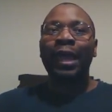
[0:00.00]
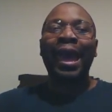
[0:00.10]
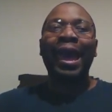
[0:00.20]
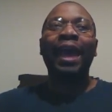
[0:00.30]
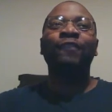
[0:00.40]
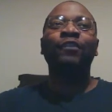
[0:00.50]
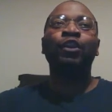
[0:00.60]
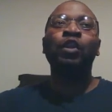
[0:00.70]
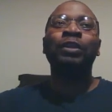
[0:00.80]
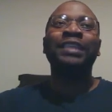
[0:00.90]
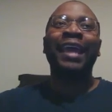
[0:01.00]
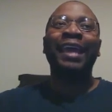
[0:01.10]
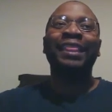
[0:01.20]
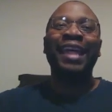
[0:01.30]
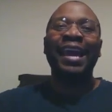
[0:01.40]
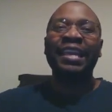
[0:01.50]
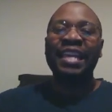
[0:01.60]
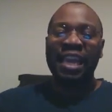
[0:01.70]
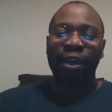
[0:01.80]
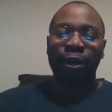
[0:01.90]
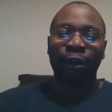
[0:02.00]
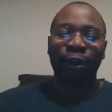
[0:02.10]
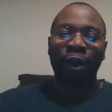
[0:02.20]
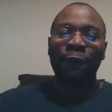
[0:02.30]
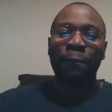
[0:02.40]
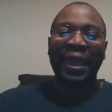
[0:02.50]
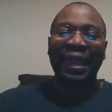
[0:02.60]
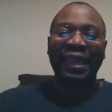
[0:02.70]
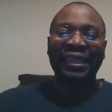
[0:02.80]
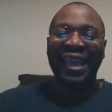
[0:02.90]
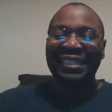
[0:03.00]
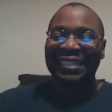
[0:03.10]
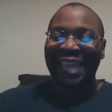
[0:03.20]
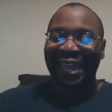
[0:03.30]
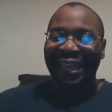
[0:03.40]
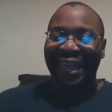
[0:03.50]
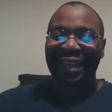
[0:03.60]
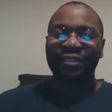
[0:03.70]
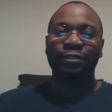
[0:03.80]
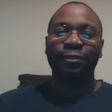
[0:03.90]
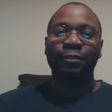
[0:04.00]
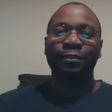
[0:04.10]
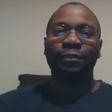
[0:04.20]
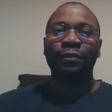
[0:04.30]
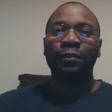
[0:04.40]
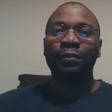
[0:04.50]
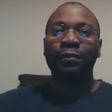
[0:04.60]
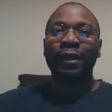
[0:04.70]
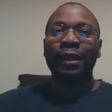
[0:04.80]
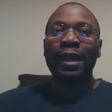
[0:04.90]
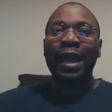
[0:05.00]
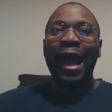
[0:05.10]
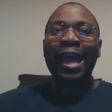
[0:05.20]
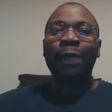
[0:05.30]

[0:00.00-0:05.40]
after you take that year of making that sandcastle, I am